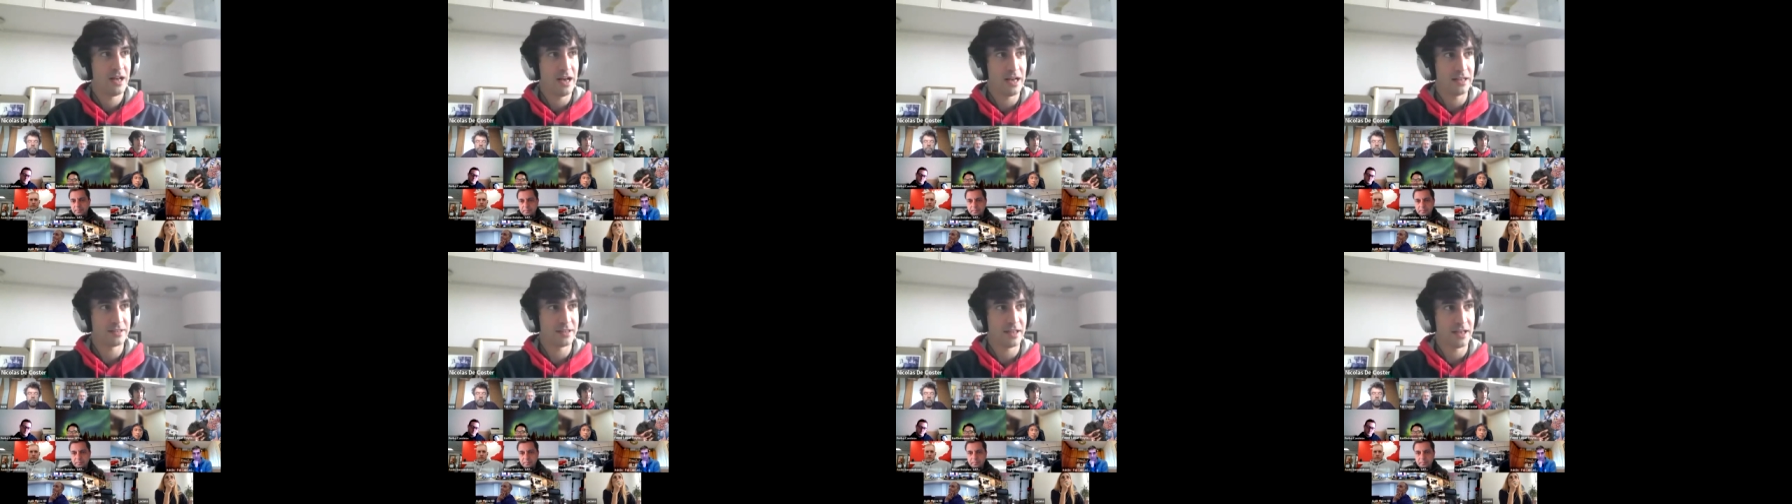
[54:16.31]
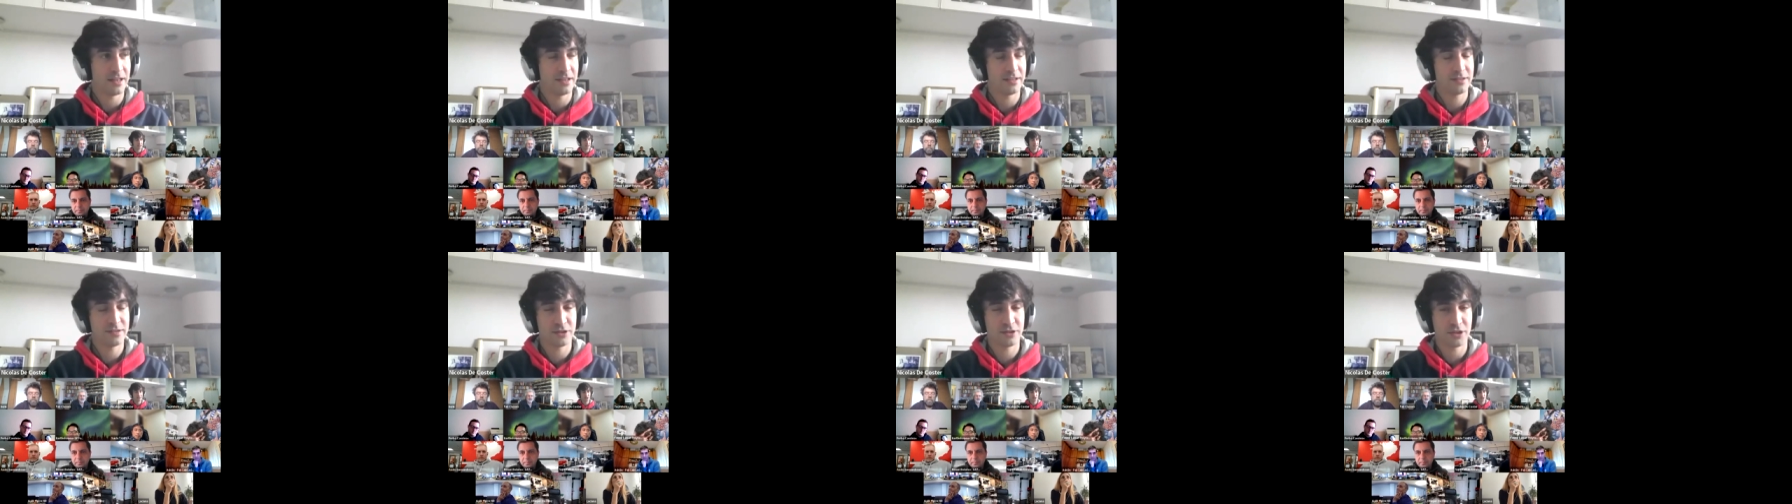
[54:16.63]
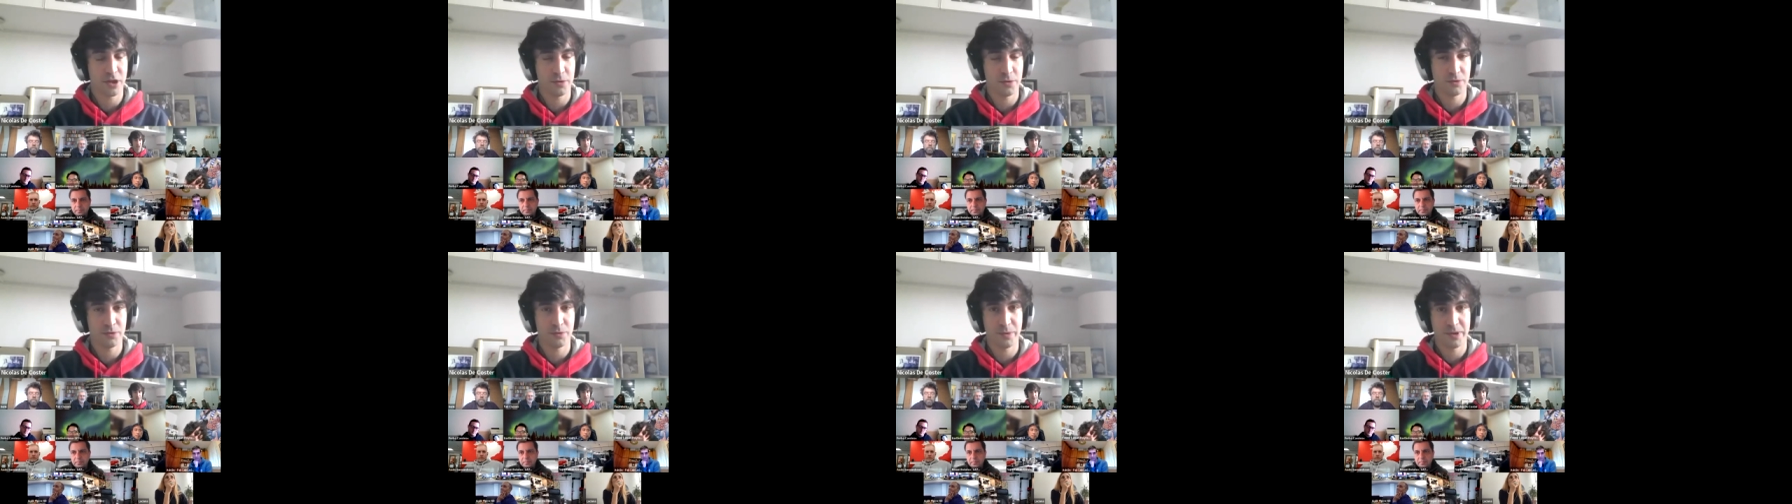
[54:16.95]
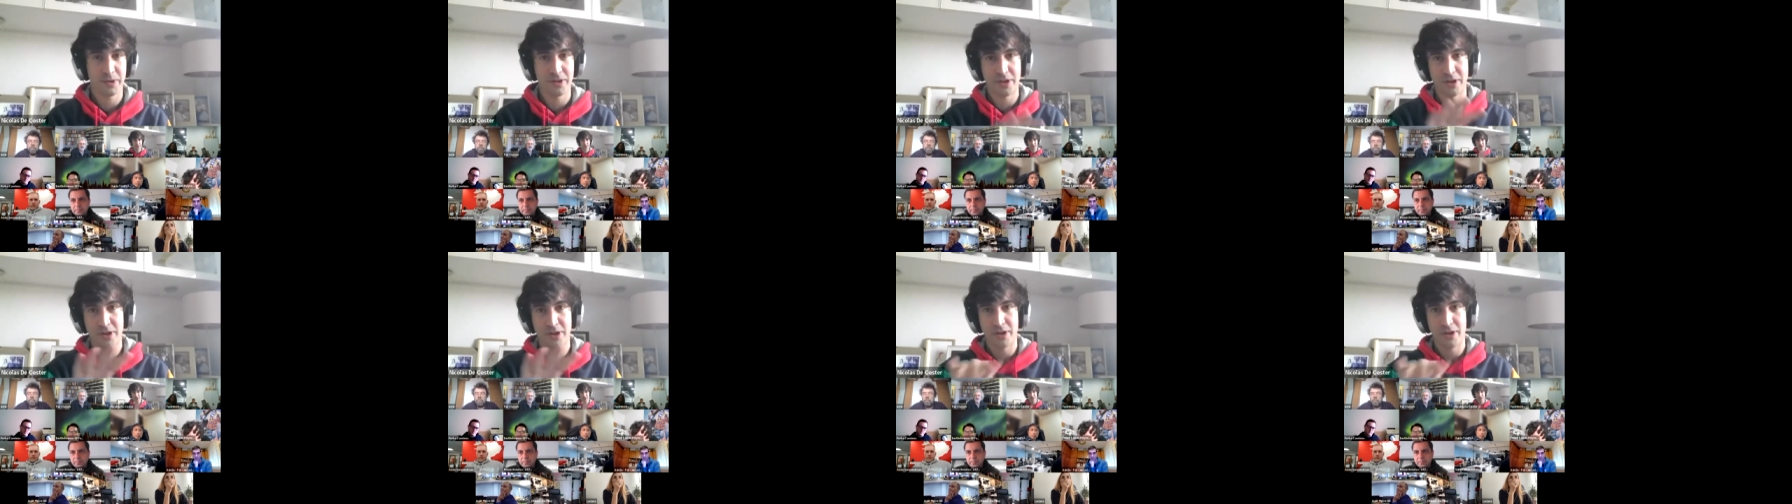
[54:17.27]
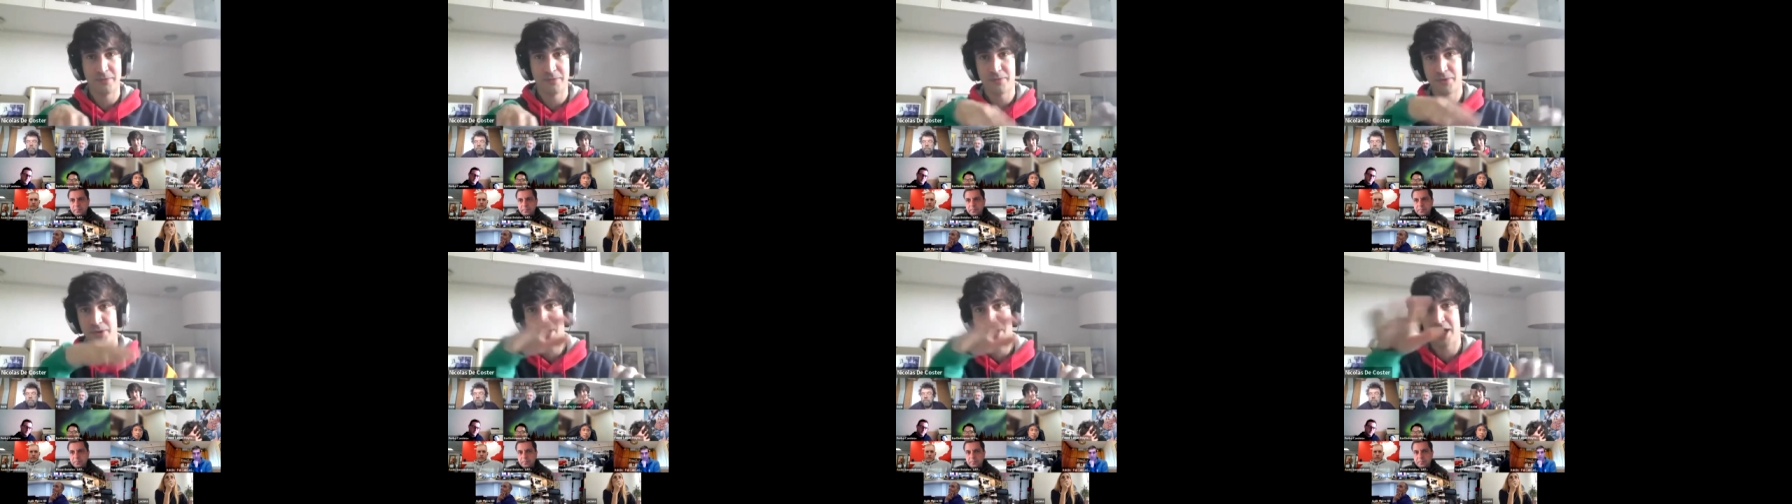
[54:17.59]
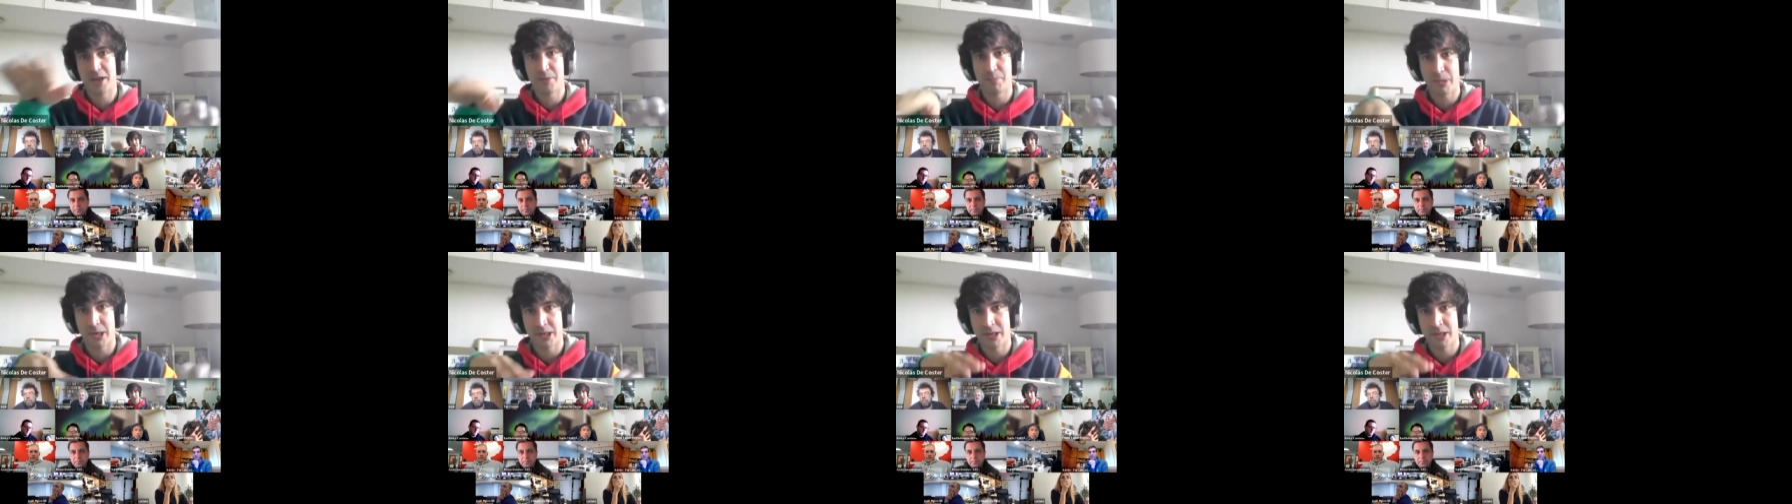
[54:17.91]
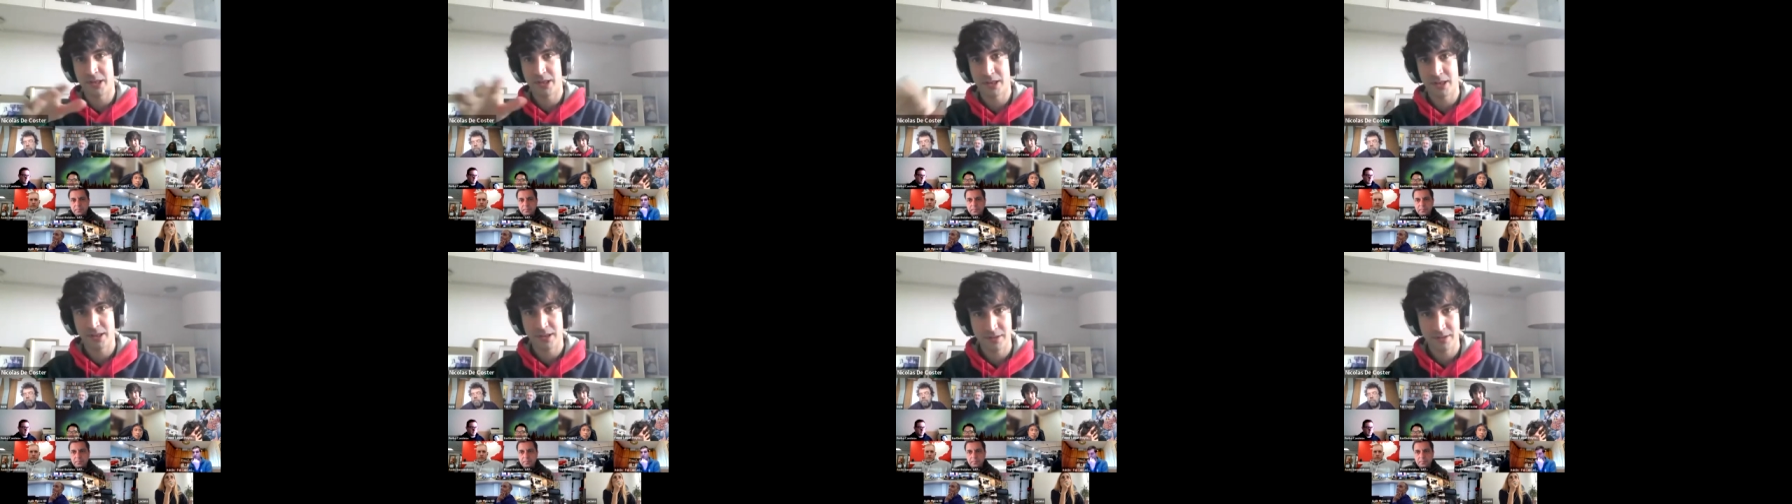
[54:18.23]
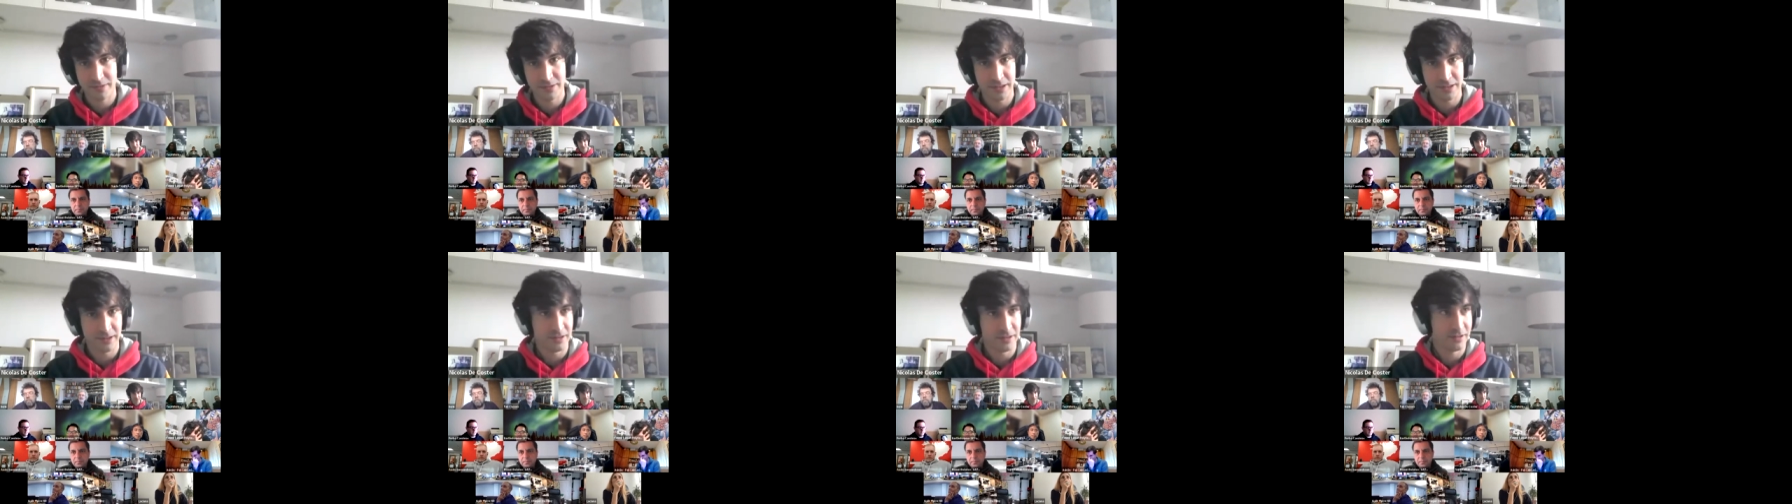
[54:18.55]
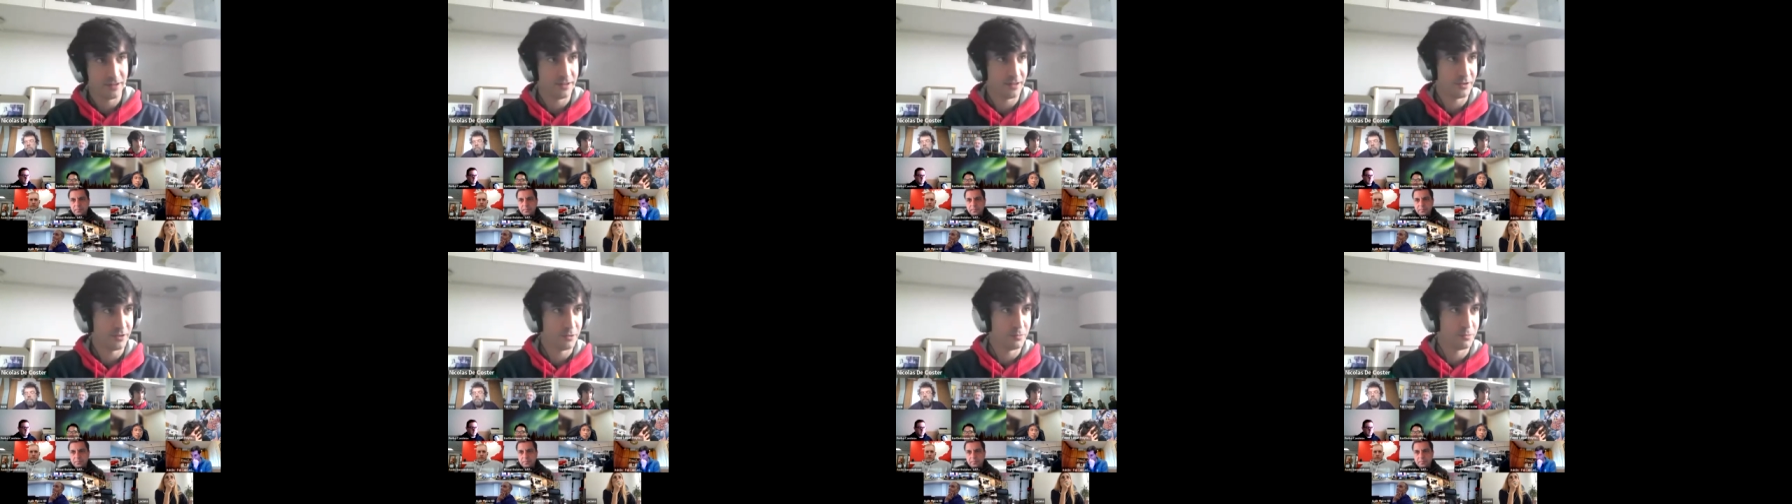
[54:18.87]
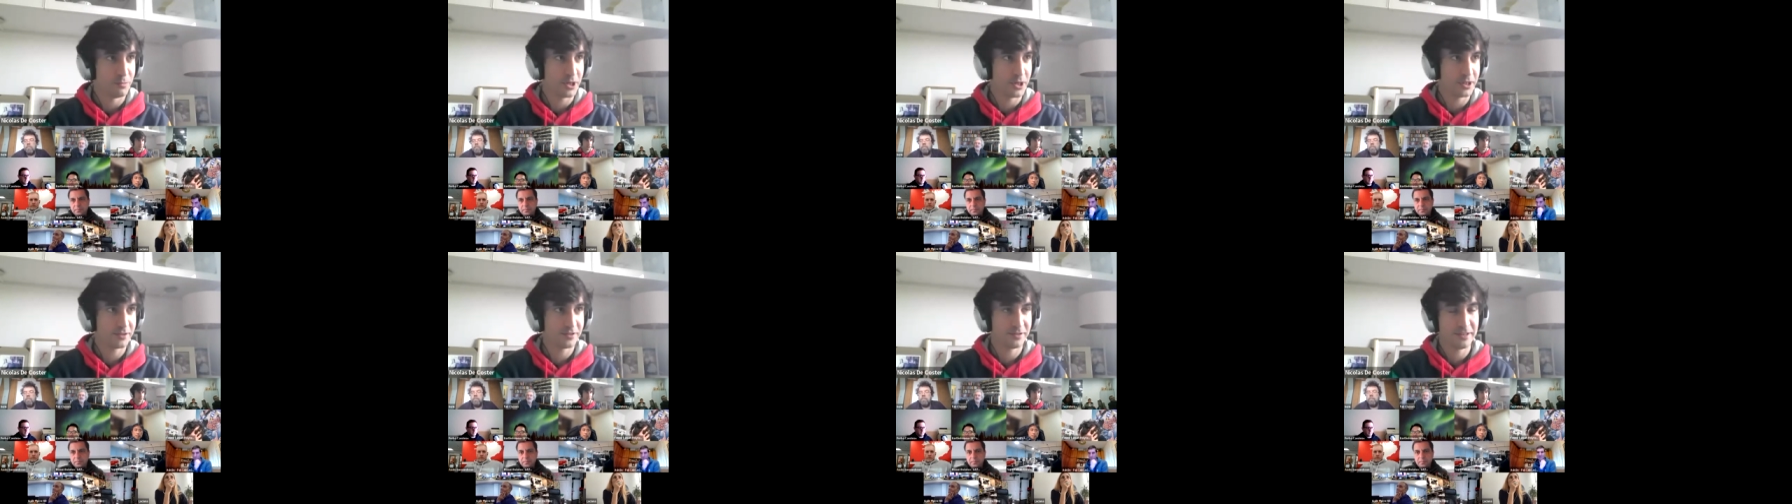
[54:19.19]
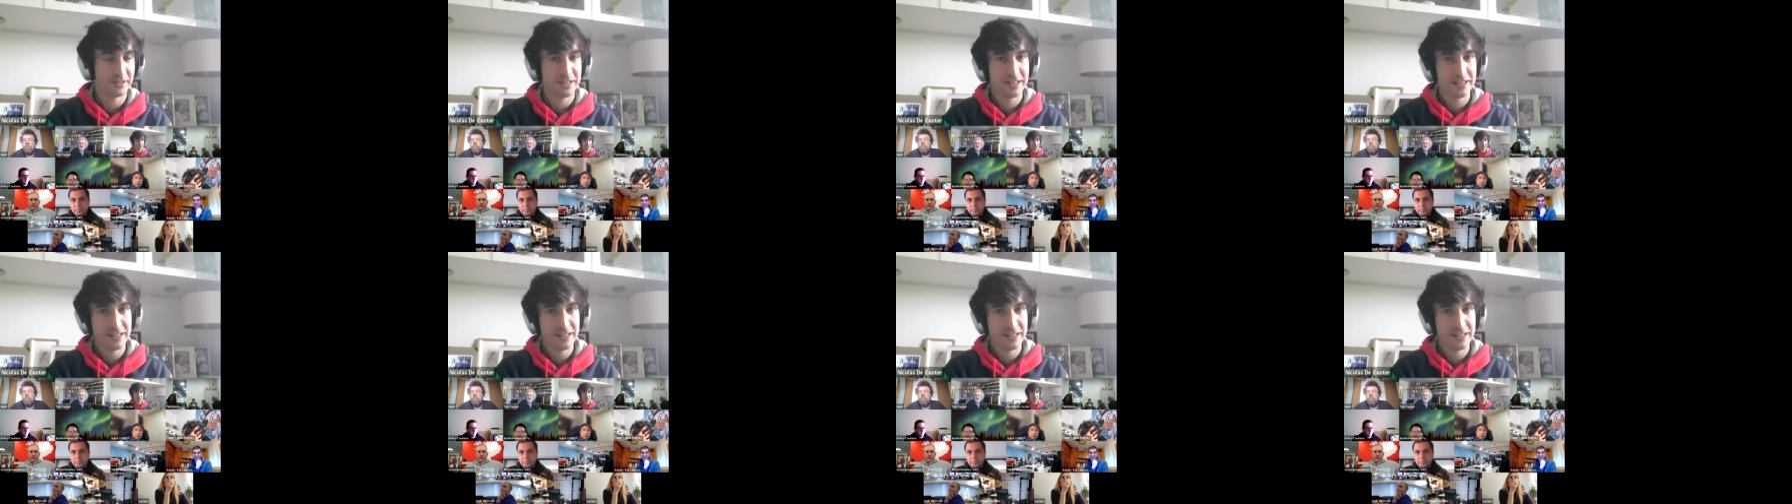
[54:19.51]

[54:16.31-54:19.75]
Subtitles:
as Hank showed with the guy panicking in the bricks,